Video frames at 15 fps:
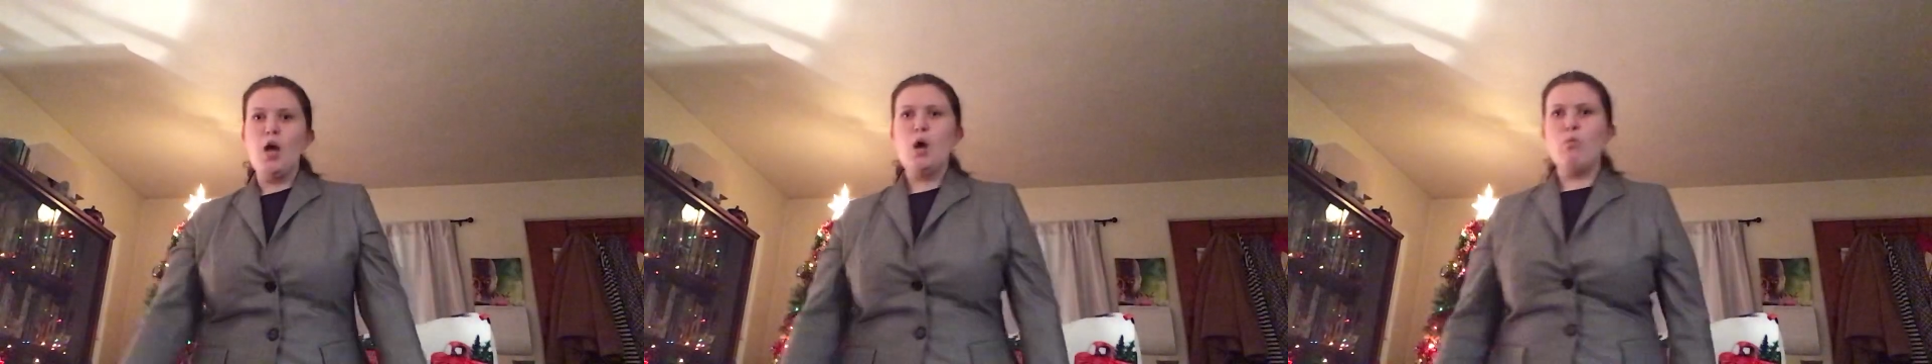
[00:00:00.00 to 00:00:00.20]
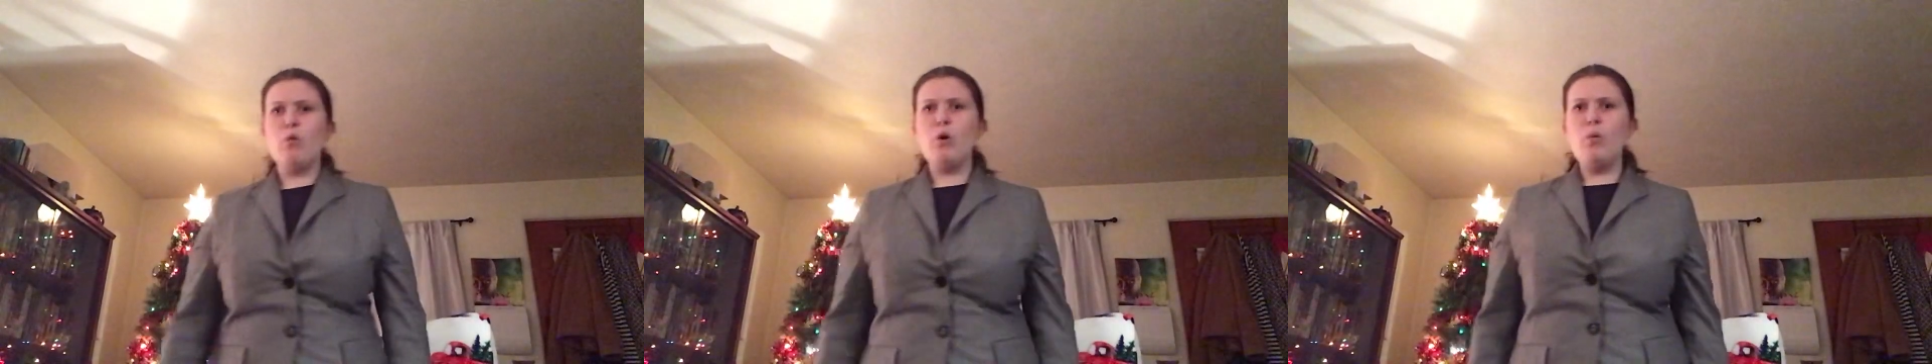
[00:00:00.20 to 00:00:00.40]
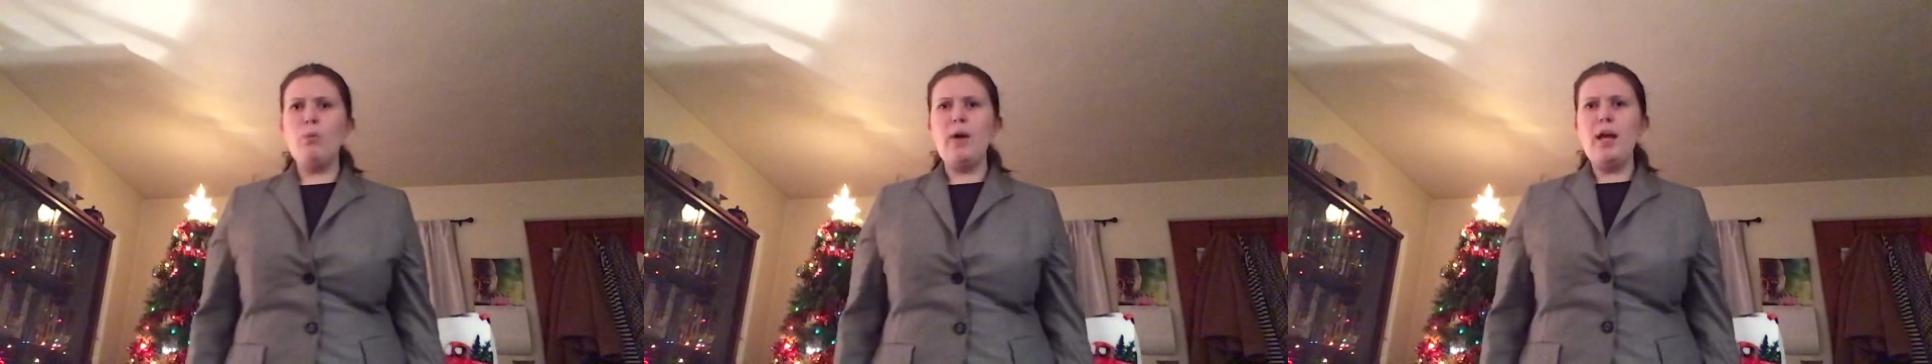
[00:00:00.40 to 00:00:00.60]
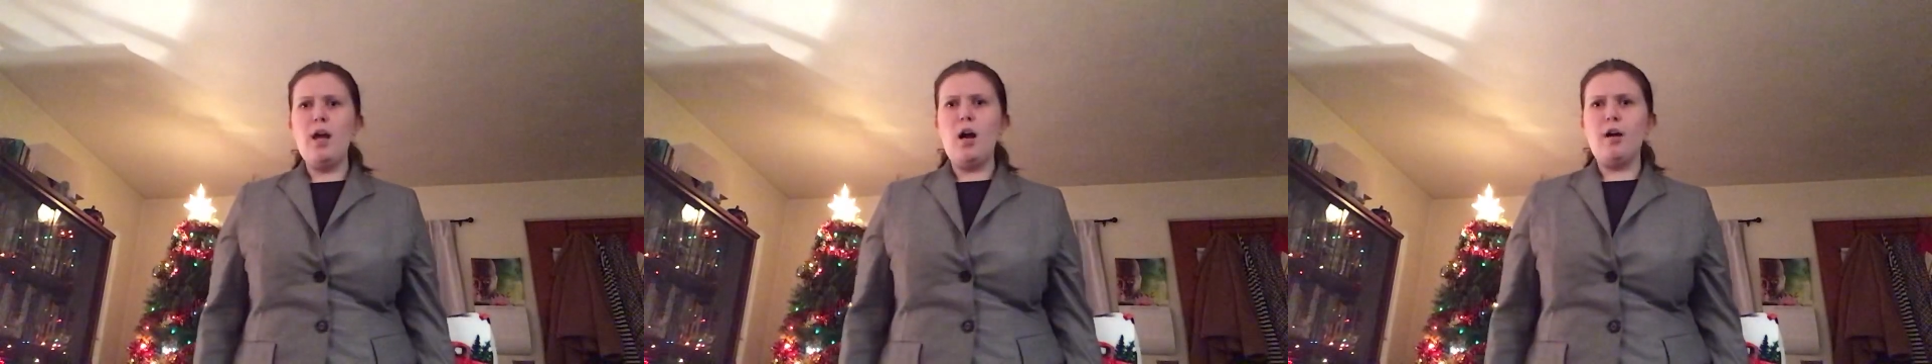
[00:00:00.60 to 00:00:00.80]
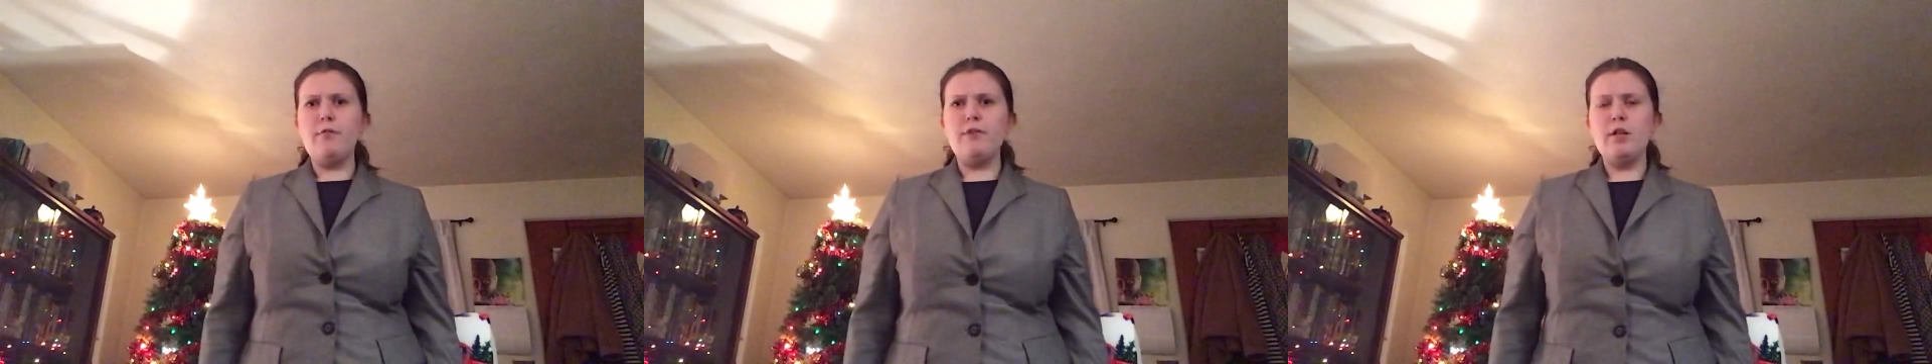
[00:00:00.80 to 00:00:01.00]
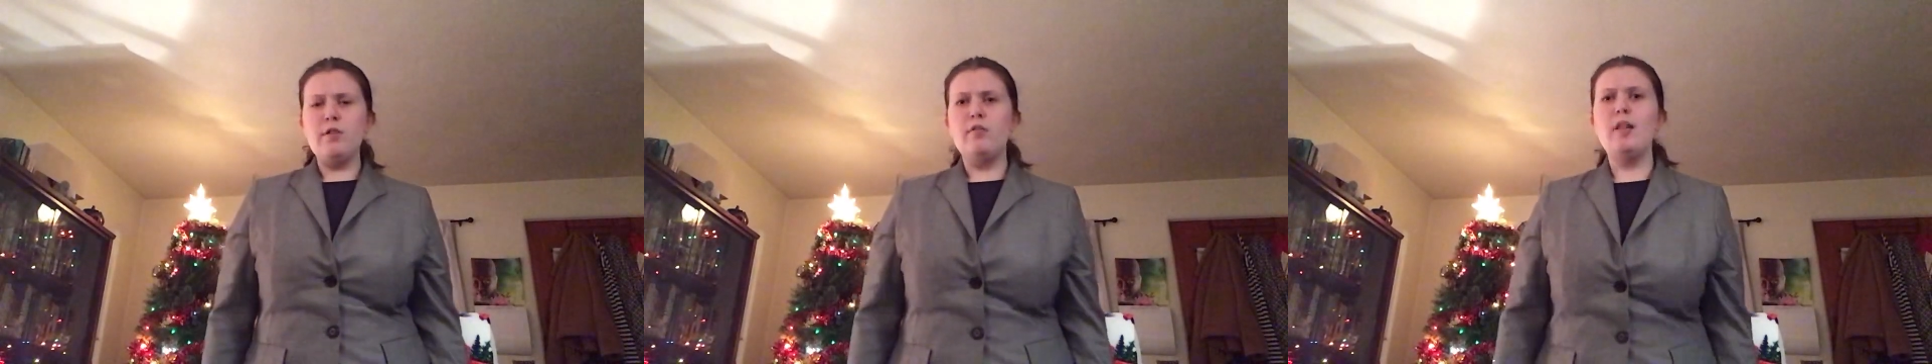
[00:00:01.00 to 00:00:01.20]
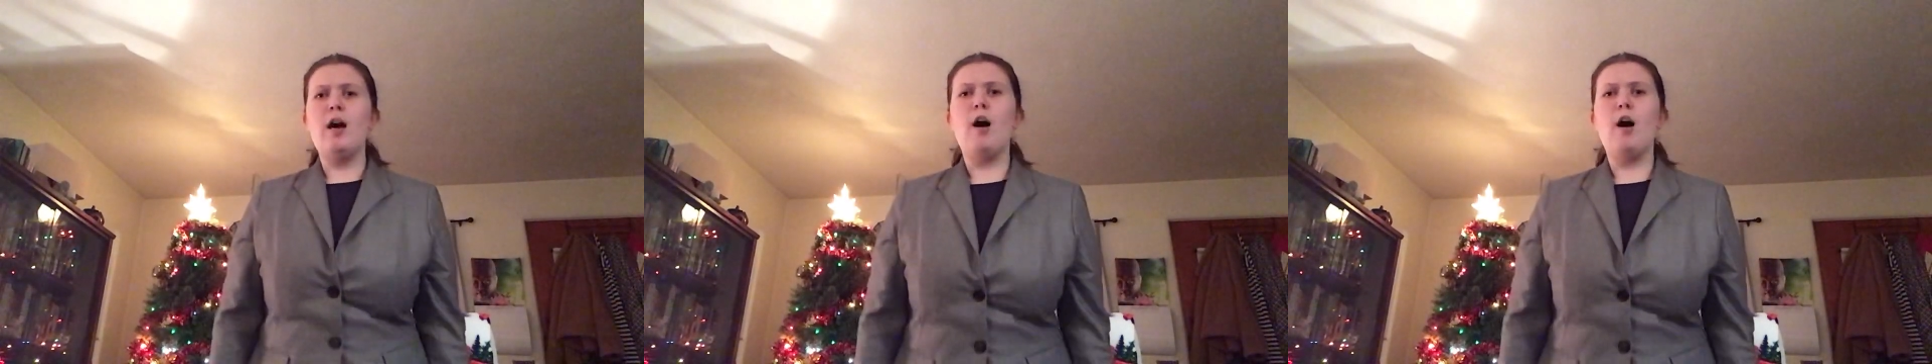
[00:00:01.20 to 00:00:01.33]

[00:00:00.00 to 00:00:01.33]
where we offer you the